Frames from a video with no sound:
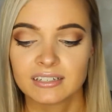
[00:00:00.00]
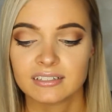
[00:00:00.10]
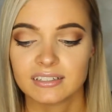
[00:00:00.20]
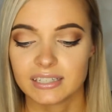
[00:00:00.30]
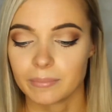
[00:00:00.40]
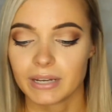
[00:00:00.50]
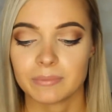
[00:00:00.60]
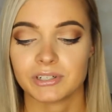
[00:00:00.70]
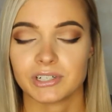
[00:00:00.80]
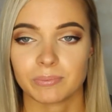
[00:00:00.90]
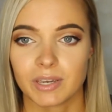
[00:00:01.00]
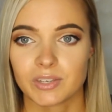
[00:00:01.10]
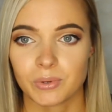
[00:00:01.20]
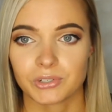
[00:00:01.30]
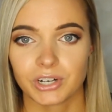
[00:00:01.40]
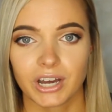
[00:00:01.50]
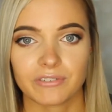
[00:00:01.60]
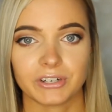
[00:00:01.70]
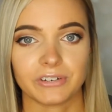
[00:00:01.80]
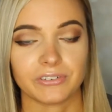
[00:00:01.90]
Sometimes their displays won't shut off,
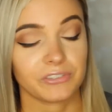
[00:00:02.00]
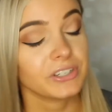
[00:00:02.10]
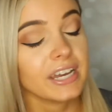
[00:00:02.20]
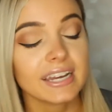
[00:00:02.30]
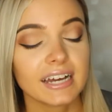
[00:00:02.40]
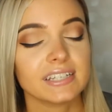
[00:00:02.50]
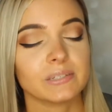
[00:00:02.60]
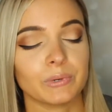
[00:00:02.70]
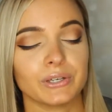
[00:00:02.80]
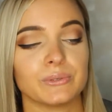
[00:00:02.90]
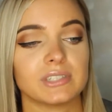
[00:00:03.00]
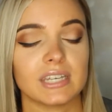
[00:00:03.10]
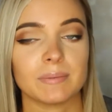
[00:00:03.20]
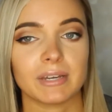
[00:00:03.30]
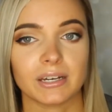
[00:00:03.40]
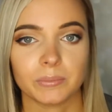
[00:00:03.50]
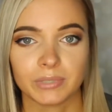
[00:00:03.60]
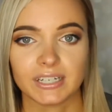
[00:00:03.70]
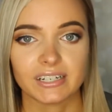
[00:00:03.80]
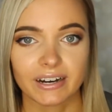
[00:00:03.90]
and if you're like us where you sleep in
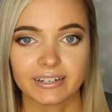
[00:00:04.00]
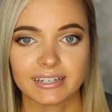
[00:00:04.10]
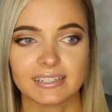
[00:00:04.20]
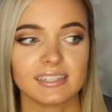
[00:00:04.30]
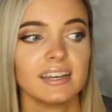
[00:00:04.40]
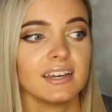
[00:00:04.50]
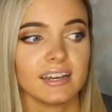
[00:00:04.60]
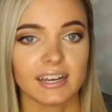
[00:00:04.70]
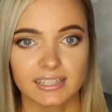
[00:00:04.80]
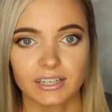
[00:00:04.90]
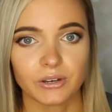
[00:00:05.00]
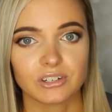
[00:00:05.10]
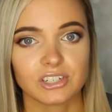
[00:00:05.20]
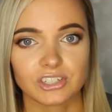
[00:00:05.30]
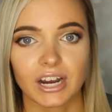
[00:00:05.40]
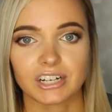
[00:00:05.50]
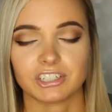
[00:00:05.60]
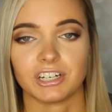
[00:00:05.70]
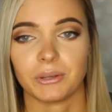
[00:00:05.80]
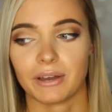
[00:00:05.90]
complete darkness, it's a huge
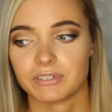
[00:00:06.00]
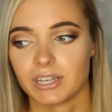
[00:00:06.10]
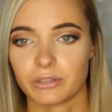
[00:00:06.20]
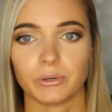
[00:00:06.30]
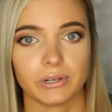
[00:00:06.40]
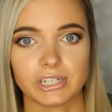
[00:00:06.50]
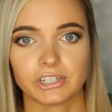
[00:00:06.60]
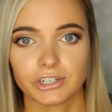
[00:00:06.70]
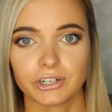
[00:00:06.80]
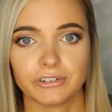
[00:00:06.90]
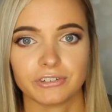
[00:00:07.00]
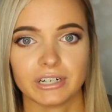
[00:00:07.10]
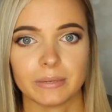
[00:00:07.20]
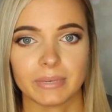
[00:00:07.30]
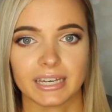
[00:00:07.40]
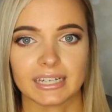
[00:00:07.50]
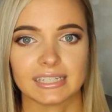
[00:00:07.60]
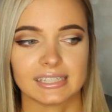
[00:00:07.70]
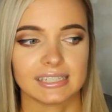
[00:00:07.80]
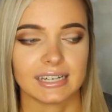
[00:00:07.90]
distraction and you have to like throw a t-shirt over it
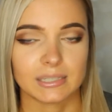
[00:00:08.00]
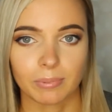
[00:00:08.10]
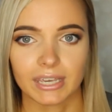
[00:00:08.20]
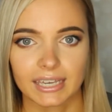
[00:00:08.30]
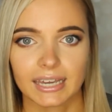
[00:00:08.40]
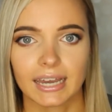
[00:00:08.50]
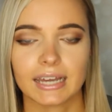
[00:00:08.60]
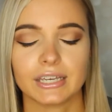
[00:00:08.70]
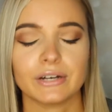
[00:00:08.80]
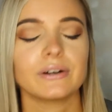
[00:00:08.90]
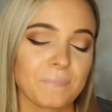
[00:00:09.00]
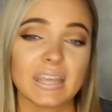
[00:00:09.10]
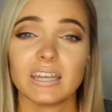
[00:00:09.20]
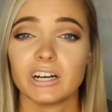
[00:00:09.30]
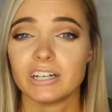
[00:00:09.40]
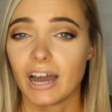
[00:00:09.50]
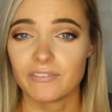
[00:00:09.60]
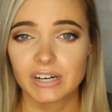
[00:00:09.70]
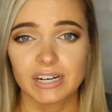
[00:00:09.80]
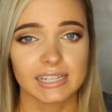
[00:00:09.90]
because it's blinking at you. They're not
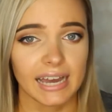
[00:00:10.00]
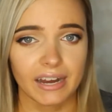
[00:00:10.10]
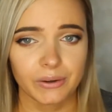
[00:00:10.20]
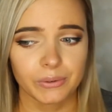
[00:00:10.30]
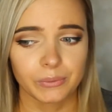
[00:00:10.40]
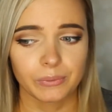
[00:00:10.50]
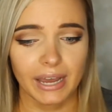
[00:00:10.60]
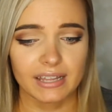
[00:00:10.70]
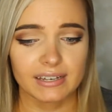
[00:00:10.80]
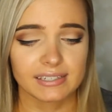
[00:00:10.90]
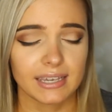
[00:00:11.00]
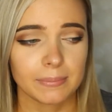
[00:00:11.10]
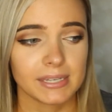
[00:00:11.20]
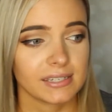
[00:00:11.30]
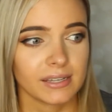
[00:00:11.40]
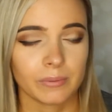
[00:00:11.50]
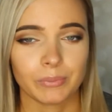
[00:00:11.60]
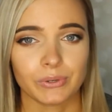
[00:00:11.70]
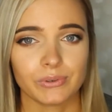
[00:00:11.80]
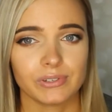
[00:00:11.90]
very loud. Alex keeps his on
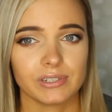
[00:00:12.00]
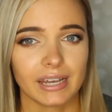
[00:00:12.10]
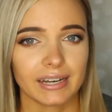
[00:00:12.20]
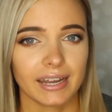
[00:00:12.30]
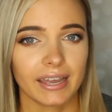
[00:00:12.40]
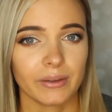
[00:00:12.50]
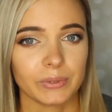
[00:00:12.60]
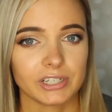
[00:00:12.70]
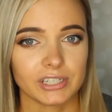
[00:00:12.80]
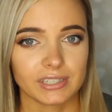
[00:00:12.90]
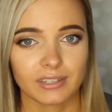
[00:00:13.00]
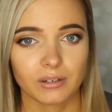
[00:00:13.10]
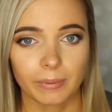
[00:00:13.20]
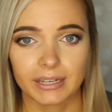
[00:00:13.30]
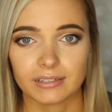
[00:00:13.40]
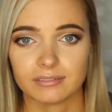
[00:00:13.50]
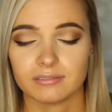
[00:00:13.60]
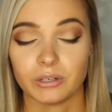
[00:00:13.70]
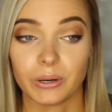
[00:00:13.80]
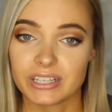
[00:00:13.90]
boost at night, which is a little bit
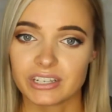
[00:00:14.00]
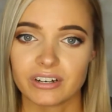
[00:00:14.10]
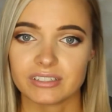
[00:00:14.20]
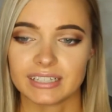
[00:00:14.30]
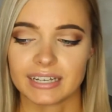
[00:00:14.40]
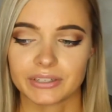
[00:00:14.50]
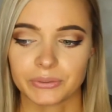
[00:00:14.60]
noisier than like the